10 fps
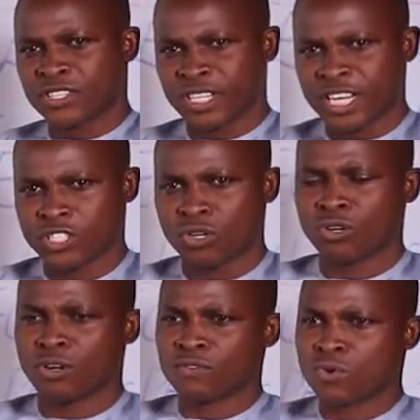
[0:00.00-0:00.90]

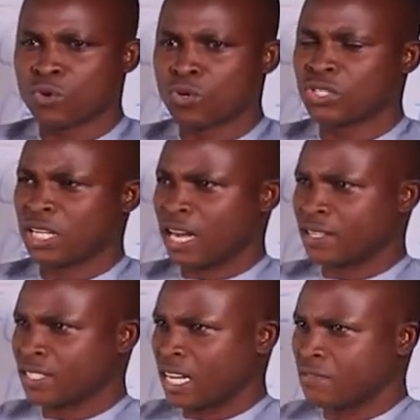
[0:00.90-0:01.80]
creation of goods
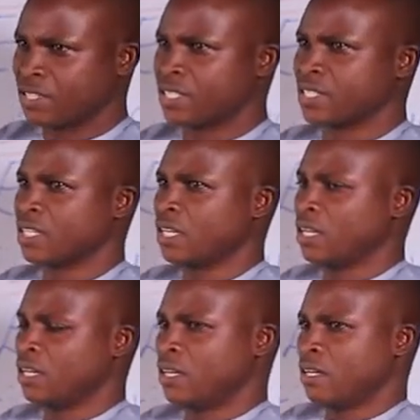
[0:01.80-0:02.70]
and services
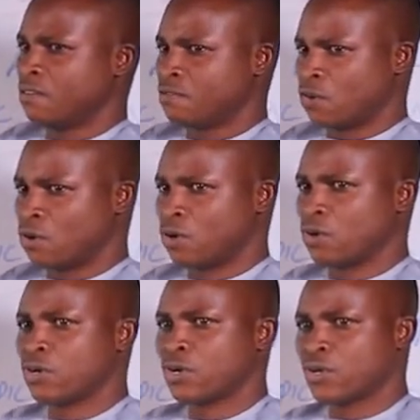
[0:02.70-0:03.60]

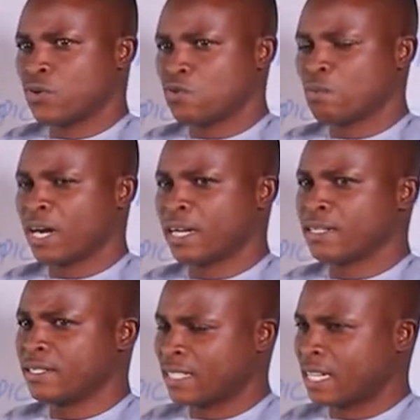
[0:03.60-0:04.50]
for
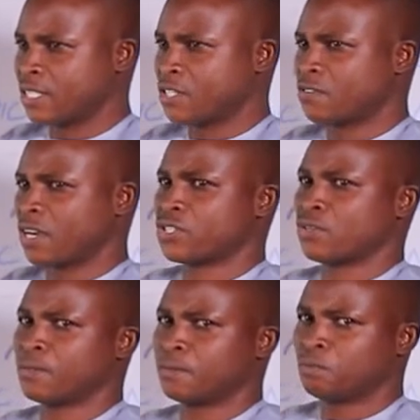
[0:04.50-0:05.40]
human
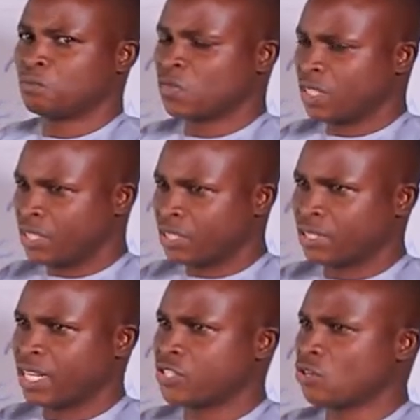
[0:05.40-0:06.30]
satisfaction. The
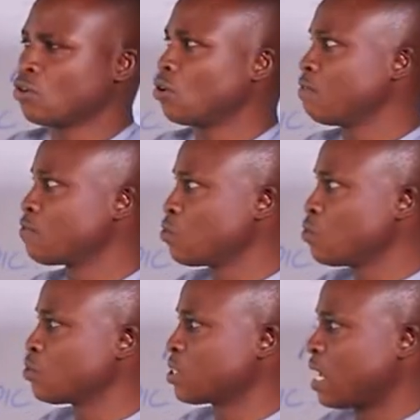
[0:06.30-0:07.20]
creation of
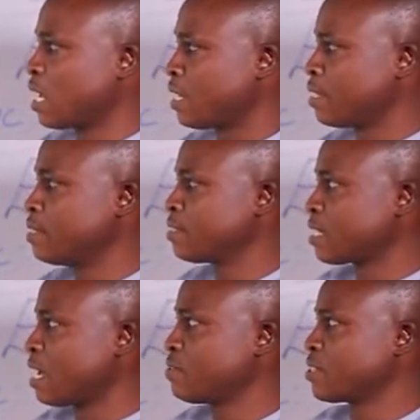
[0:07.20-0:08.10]
goods and
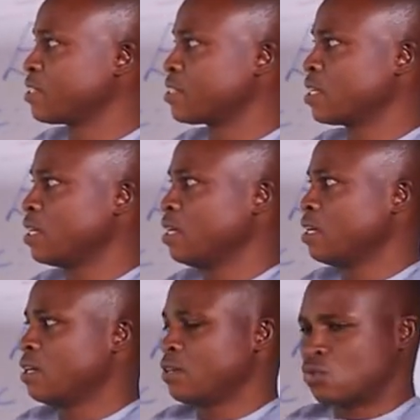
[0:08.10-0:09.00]
services
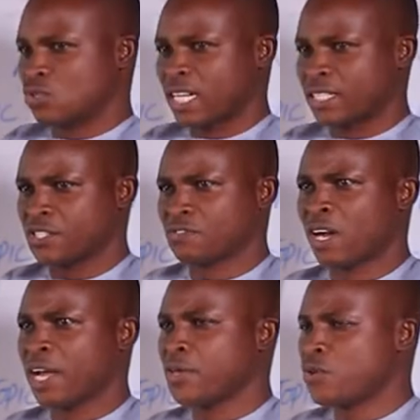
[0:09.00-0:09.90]
to
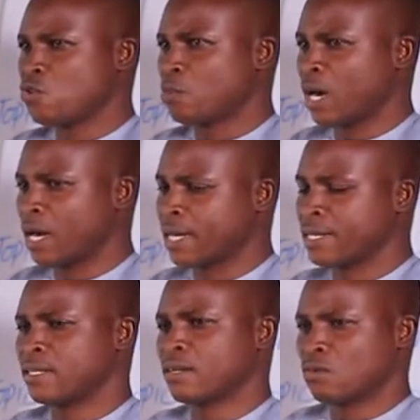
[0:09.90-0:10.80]
satisfy
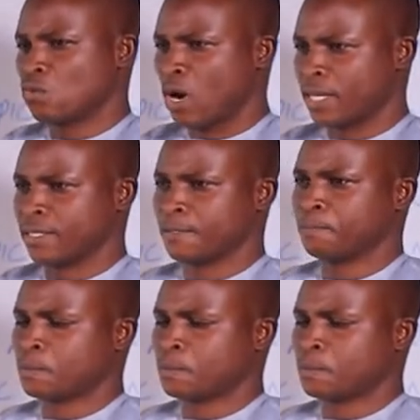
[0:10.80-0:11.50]
human wants.